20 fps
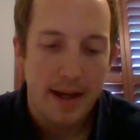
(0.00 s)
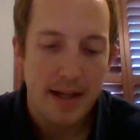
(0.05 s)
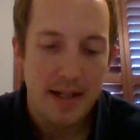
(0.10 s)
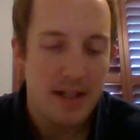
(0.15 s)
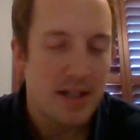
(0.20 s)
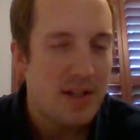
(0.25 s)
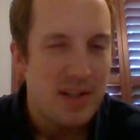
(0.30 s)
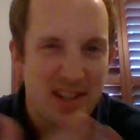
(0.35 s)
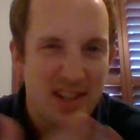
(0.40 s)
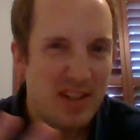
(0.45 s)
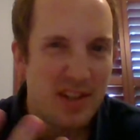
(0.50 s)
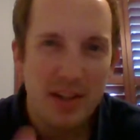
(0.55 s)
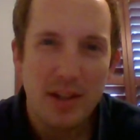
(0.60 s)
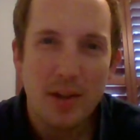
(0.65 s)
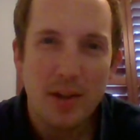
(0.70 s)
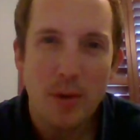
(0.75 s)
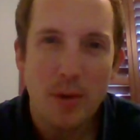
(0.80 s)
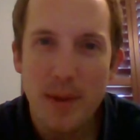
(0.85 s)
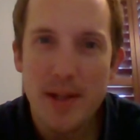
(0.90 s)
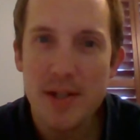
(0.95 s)
You see
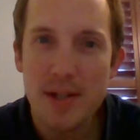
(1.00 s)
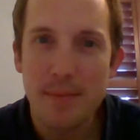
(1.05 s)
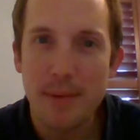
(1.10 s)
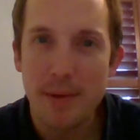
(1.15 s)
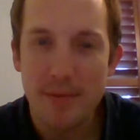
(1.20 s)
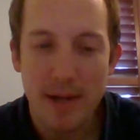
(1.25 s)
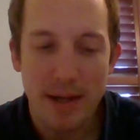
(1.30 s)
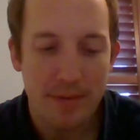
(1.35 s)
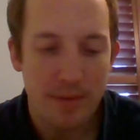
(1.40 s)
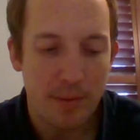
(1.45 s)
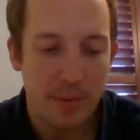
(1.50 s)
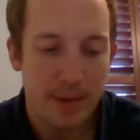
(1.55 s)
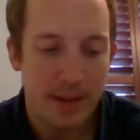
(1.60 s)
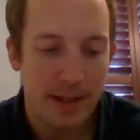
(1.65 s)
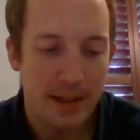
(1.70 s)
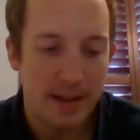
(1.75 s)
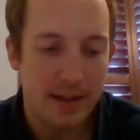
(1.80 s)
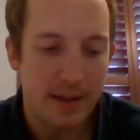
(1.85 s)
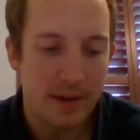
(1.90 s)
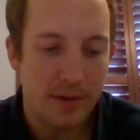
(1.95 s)
the wisdom of David
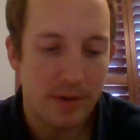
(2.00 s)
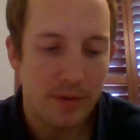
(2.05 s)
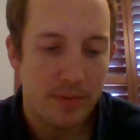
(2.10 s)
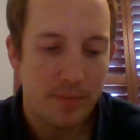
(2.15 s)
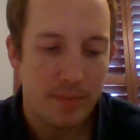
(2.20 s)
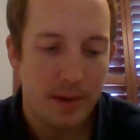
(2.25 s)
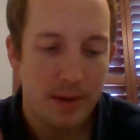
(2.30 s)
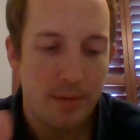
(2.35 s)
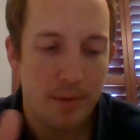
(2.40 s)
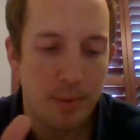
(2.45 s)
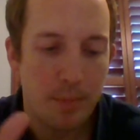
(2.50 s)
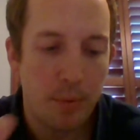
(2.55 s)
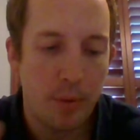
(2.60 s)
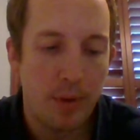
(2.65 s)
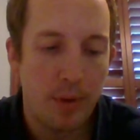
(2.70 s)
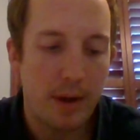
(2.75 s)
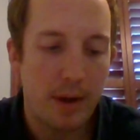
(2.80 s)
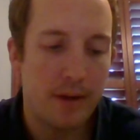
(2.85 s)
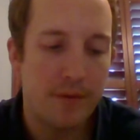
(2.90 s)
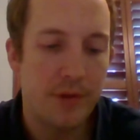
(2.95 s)
within this. I want to
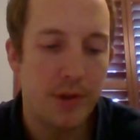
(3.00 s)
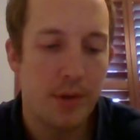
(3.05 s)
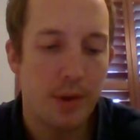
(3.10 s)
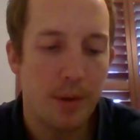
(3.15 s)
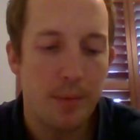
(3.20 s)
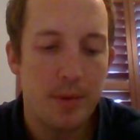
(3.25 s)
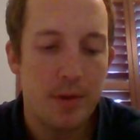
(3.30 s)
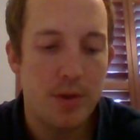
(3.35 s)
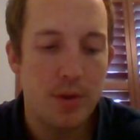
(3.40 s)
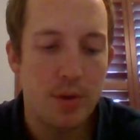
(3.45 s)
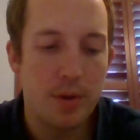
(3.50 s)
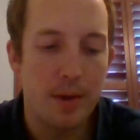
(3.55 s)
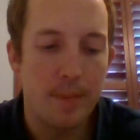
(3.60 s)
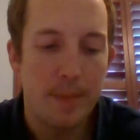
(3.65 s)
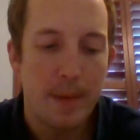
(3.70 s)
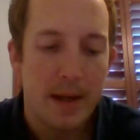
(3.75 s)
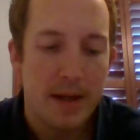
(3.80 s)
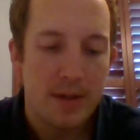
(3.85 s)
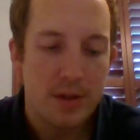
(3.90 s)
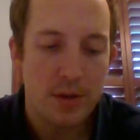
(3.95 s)
point out a few. I want you
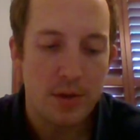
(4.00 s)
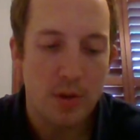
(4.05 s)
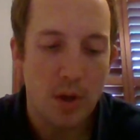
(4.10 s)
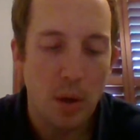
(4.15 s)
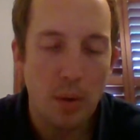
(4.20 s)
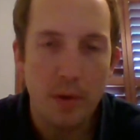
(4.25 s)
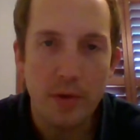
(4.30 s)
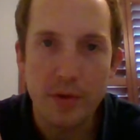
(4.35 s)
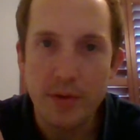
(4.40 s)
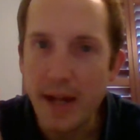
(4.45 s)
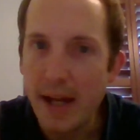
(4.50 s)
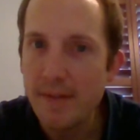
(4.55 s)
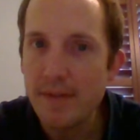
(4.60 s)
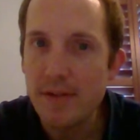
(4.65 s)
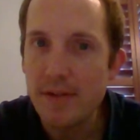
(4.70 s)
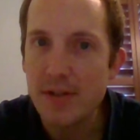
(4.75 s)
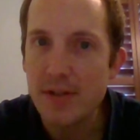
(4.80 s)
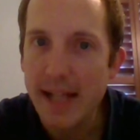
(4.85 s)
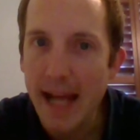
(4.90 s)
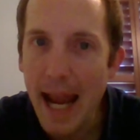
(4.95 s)
to notice
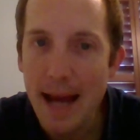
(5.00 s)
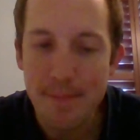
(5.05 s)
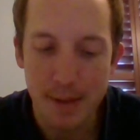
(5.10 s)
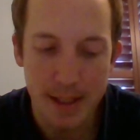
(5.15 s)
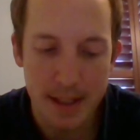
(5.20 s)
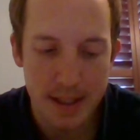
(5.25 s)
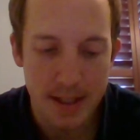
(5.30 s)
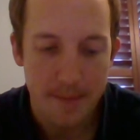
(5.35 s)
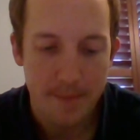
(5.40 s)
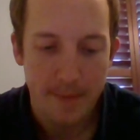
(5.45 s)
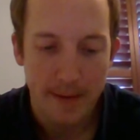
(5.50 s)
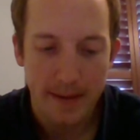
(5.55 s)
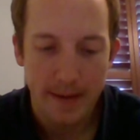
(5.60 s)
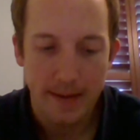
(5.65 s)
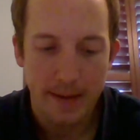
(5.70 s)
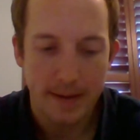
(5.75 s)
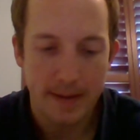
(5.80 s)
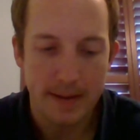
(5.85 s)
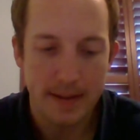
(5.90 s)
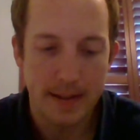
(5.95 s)
David's cabinet,
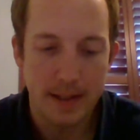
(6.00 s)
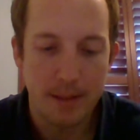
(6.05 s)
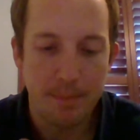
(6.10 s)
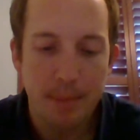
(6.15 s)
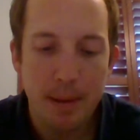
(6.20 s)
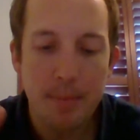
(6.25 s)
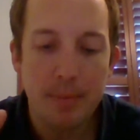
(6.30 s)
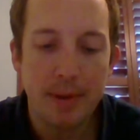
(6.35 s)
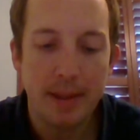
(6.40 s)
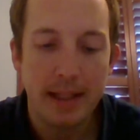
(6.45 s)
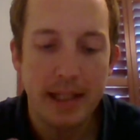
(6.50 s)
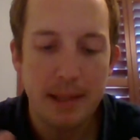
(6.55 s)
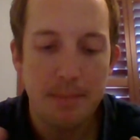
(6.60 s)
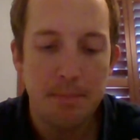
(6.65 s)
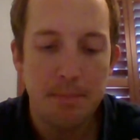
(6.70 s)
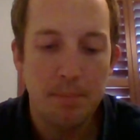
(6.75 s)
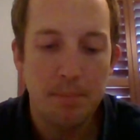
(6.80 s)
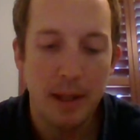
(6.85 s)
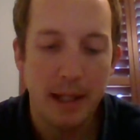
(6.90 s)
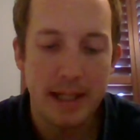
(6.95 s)
the people that he
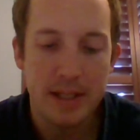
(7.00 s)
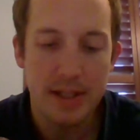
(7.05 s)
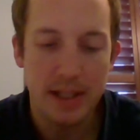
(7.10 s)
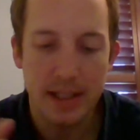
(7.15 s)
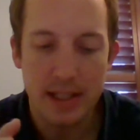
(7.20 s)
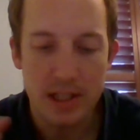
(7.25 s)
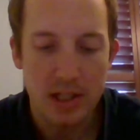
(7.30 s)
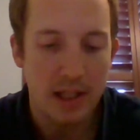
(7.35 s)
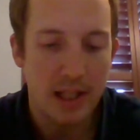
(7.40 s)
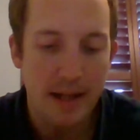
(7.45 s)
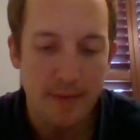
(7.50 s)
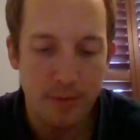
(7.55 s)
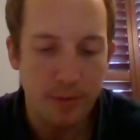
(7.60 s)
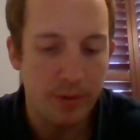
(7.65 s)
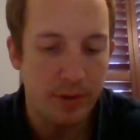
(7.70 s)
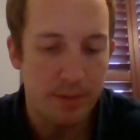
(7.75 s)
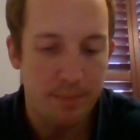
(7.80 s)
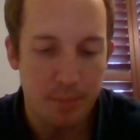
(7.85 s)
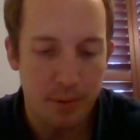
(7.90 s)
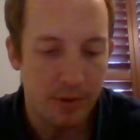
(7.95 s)
placed in these
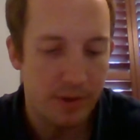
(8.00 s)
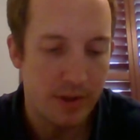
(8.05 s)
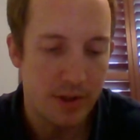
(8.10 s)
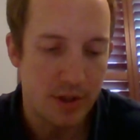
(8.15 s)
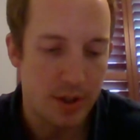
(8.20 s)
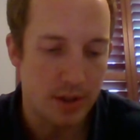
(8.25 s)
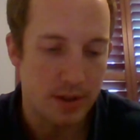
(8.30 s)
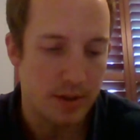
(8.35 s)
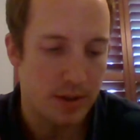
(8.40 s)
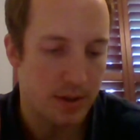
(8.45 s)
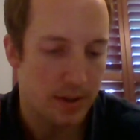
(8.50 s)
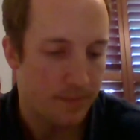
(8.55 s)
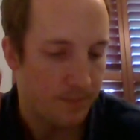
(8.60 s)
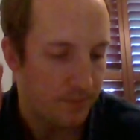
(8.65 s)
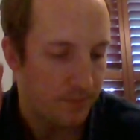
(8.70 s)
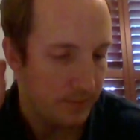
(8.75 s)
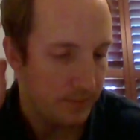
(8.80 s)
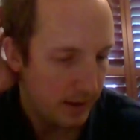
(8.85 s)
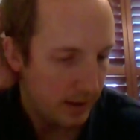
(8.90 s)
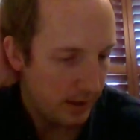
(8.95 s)
levels of positions
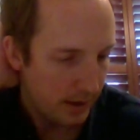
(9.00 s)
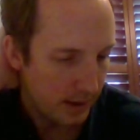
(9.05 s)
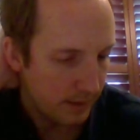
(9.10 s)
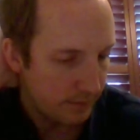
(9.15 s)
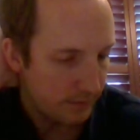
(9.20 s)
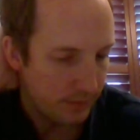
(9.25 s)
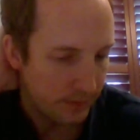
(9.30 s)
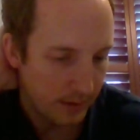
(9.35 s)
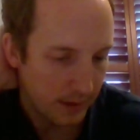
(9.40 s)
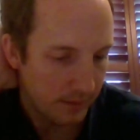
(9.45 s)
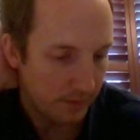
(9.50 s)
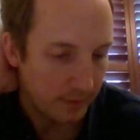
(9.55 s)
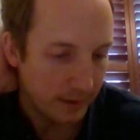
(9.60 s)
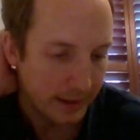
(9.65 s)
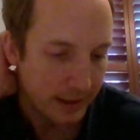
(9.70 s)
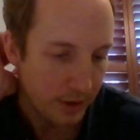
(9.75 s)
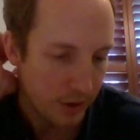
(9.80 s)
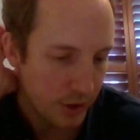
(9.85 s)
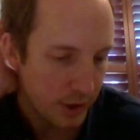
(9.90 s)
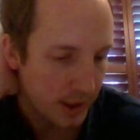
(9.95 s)
of
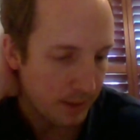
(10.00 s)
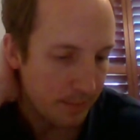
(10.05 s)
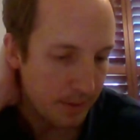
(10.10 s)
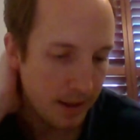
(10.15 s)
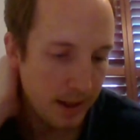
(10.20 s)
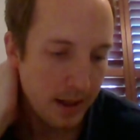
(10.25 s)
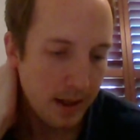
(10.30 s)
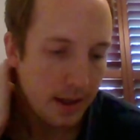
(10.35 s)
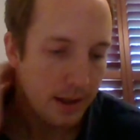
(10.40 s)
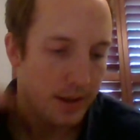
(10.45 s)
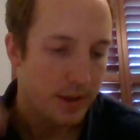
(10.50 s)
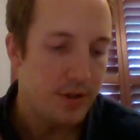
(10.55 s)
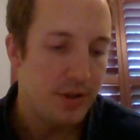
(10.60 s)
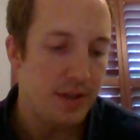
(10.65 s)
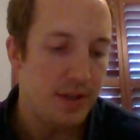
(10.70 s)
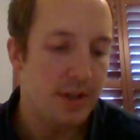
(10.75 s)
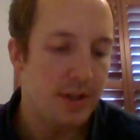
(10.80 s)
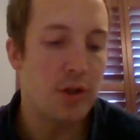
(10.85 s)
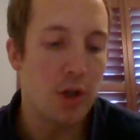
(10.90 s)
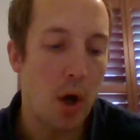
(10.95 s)
leadership. You
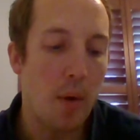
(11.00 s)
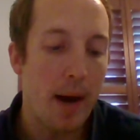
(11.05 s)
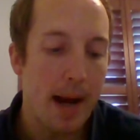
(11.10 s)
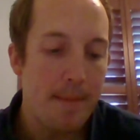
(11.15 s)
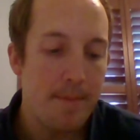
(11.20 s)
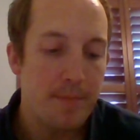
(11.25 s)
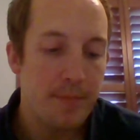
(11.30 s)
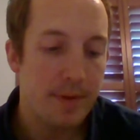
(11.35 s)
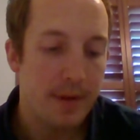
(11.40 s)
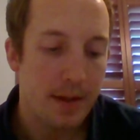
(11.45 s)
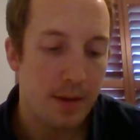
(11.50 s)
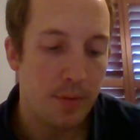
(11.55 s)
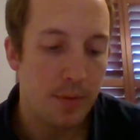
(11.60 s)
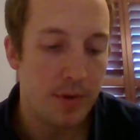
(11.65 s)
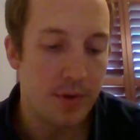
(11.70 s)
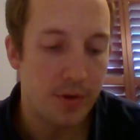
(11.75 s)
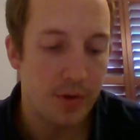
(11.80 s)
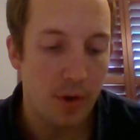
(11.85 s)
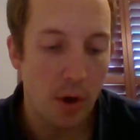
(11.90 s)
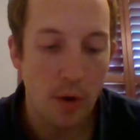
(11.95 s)
see Joab,
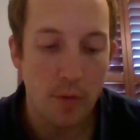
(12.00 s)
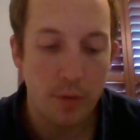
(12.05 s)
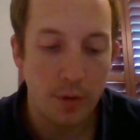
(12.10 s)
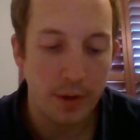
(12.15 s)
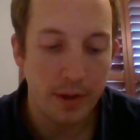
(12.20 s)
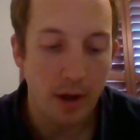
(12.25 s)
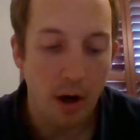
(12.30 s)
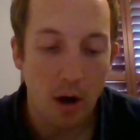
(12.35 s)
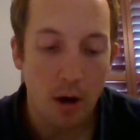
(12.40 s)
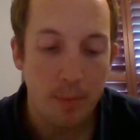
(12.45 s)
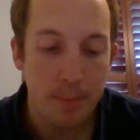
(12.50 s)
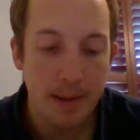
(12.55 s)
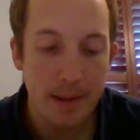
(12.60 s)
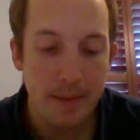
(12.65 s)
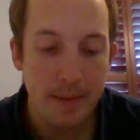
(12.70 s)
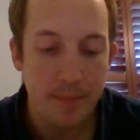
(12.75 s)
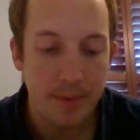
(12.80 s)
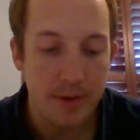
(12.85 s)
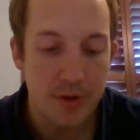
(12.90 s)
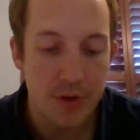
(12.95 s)
who is over the army,
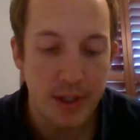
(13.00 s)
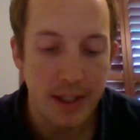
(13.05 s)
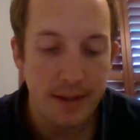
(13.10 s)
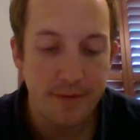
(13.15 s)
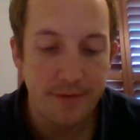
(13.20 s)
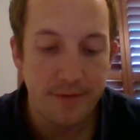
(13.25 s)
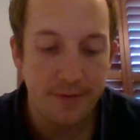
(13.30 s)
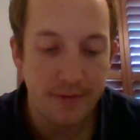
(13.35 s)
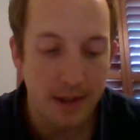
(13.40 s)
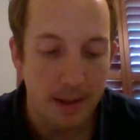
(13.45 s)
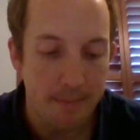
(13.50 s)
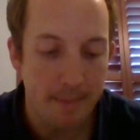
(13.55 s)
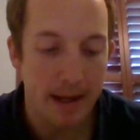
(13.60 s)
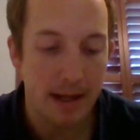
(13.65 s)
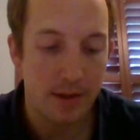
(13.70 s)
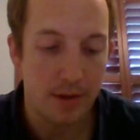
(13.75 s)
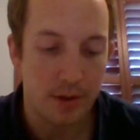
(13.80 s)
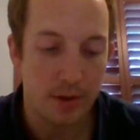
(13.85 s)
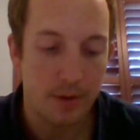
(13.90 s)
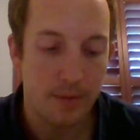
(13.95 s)
the chief
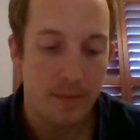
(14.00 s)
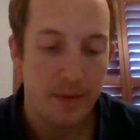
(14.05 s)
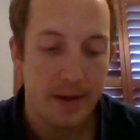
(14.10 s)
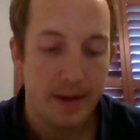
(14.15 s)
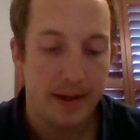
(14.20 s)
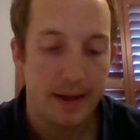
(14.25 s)
commander.